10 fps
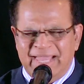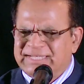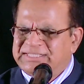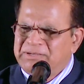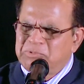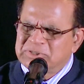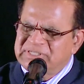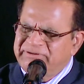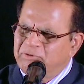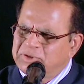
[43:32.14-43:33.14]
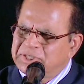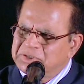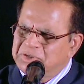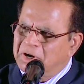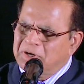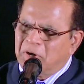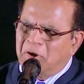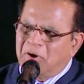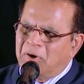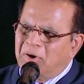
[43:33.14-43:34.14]
And she was devoted to God
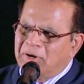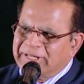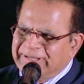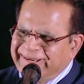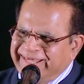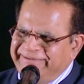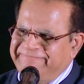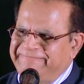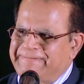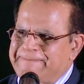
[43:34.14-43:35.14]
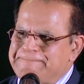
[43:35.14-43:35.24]
all her life.